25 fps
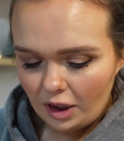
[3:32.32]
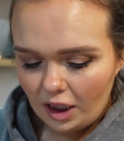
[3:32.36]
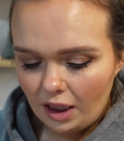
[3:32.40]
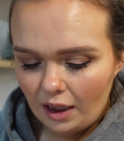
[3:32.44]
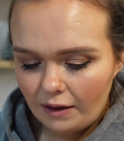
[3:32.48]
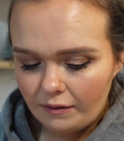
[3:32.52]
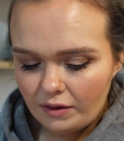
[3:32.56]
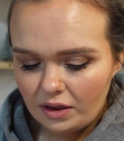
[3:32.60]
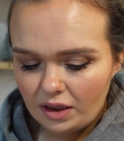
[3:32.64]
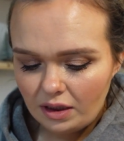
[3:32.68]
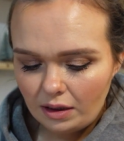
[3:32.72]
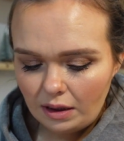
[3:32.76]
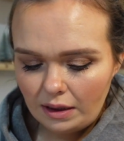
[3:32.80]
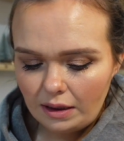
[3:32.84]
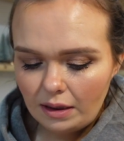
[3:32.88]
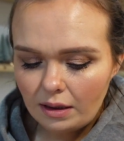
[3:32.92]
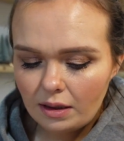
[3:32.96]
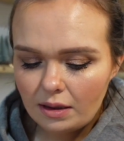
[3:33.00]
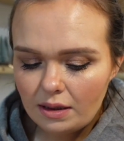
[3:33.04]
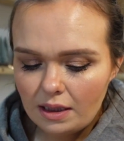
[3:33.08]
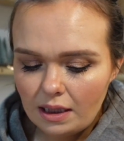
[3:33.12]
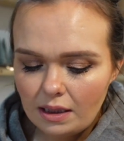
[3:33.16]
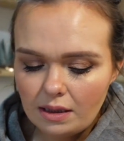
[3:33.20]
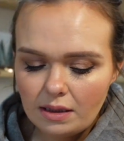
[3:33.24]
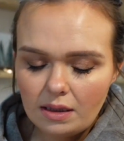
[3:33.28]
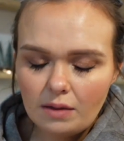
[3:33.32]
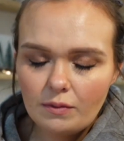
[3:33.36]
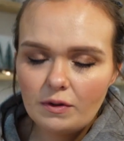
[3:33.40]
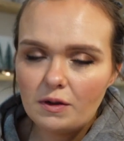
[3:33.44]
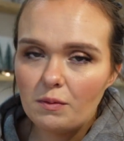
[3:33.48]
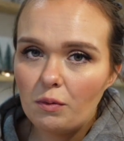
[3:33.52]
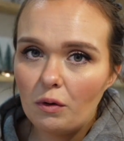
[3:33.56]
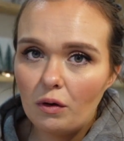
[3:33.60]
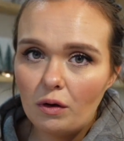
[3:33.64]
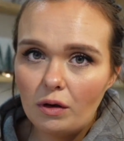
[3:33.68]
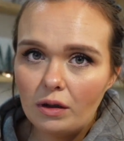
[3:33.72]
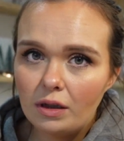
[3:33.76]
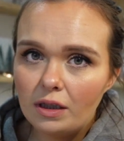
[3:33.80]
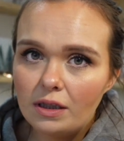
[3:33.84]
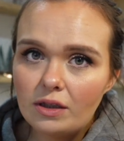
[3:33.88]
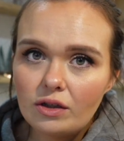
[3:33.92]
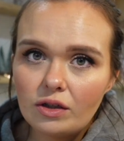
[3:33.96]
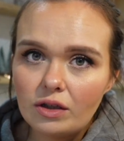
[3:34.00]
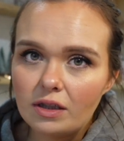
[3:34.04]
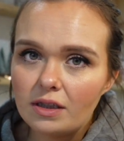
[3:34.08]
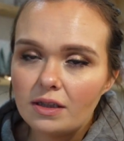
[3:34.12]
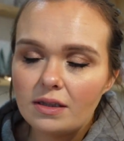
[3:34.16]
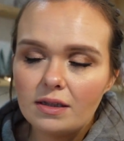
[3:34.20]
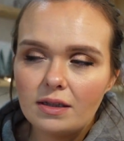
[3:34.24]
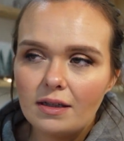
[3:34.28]
After like Daisy was born, it
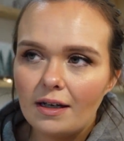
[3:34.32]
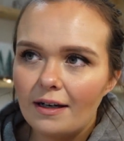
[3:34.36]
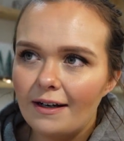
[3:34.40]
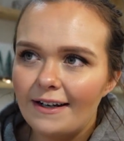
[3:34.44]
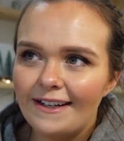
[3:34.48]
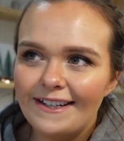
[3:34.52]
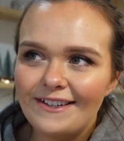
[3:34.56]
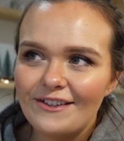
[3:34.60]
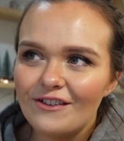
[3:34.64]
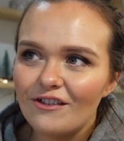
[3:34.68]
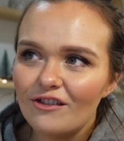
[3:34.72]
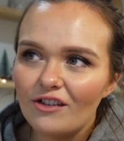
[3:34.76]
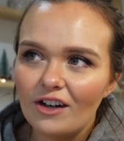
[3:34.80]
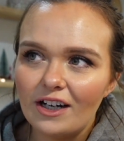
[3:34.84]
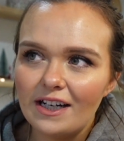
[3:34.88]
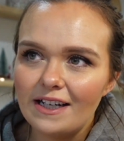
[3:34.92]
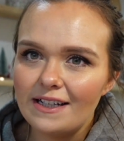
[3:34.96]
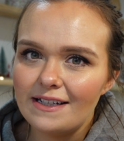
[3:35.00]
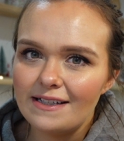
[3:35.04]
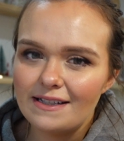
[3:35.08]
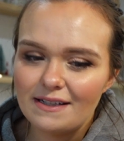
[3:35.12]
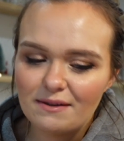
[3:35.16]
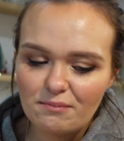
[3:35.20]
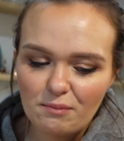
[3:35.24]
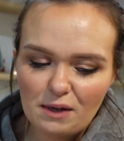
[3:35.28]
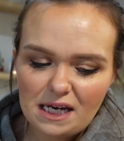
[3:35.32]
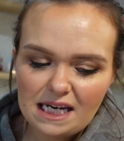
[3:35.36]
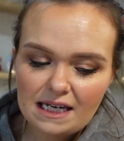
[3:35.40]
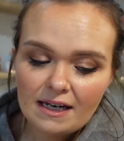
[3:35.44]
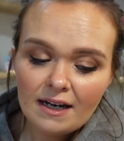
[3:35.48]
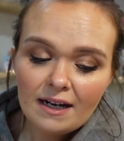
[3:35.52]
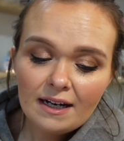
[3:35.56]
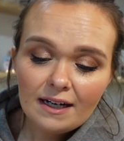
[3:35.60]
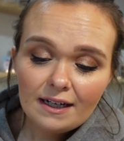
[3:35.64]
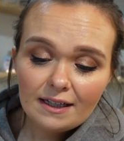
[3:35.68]
frightens me.